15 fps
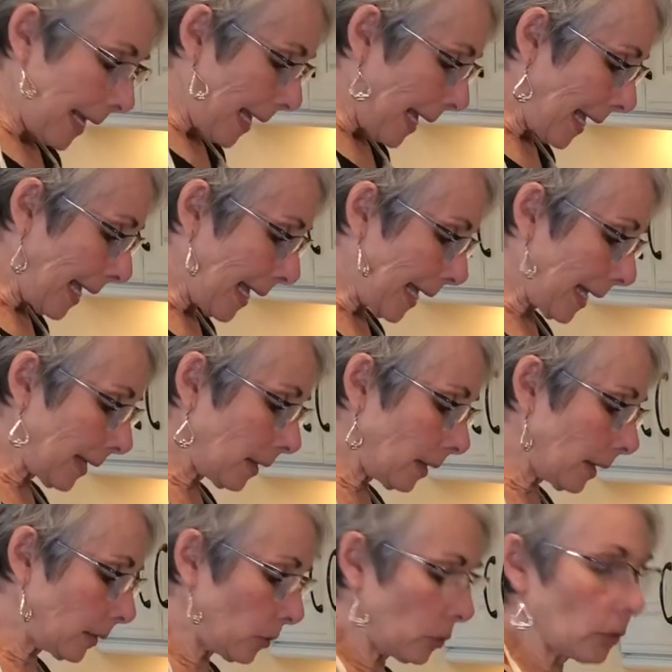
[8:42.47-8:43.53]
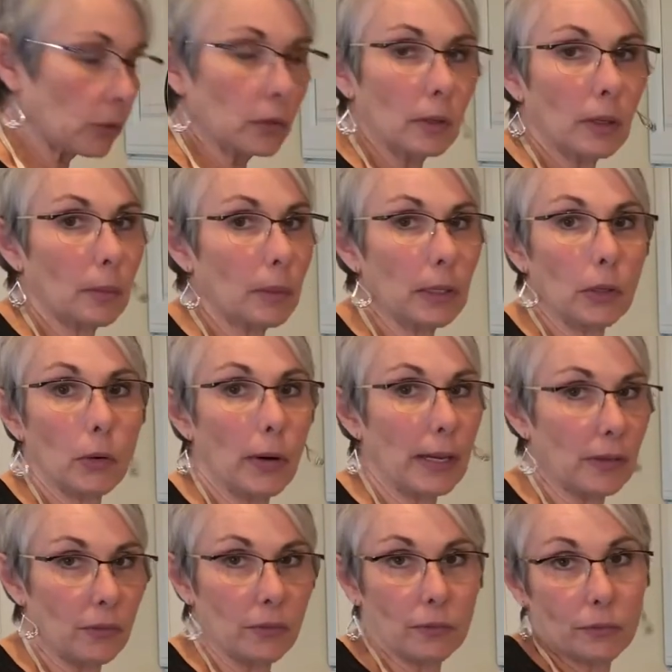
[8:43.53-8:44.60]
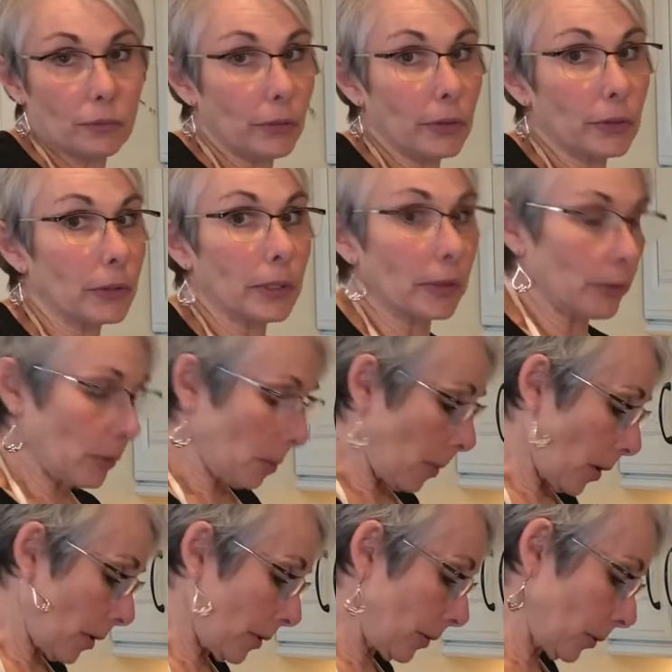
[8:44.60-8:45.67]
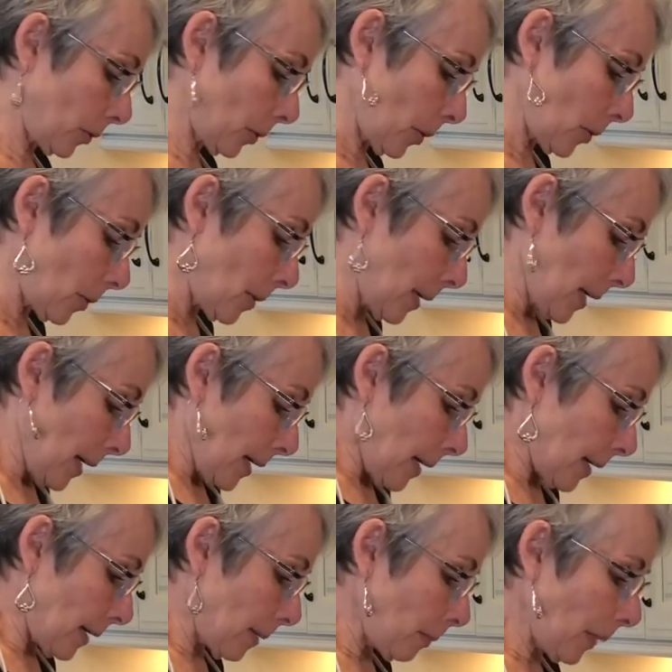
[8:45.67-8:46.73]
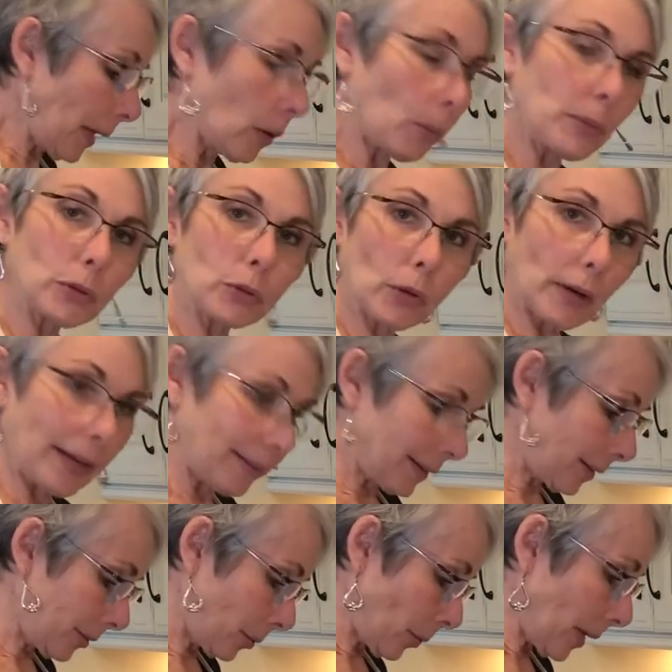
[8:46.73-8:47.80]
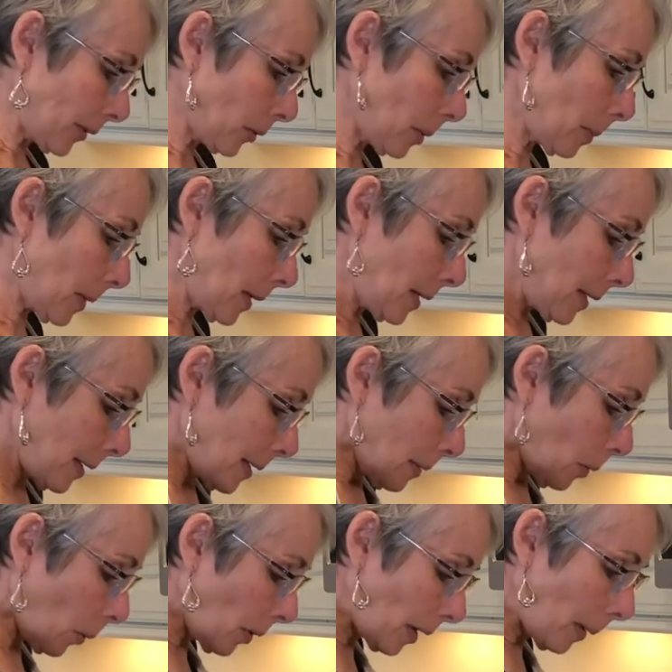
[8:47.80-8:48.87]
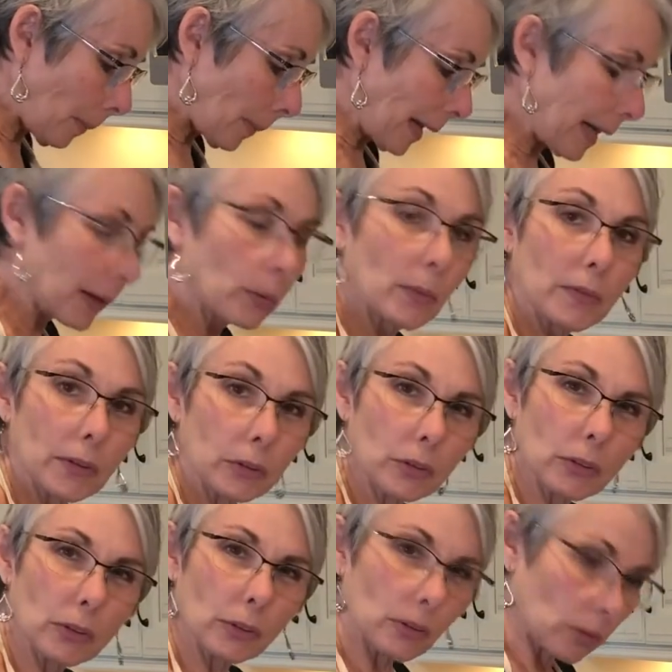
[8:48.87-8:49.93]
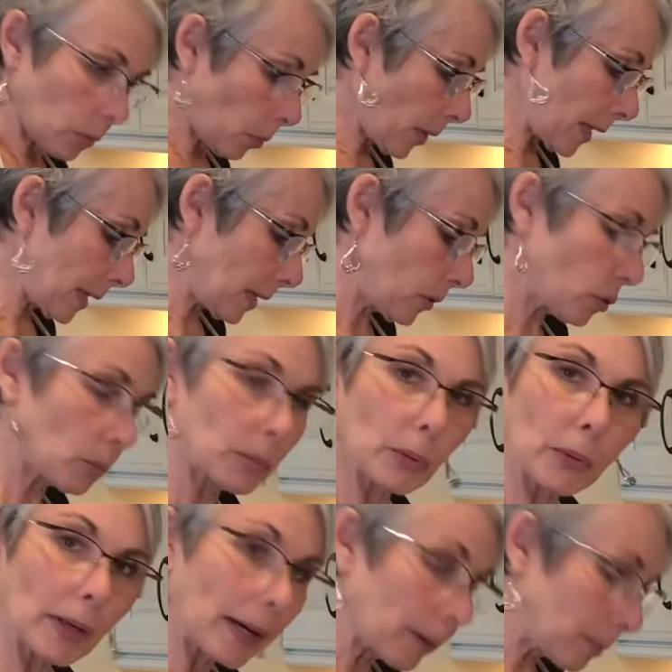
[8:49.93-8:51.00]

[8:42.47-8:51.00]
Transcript: and it's just going to be great for your dinner tomorrow. So I hope you try this recipe. But we'll come back when this is ready to spoon up,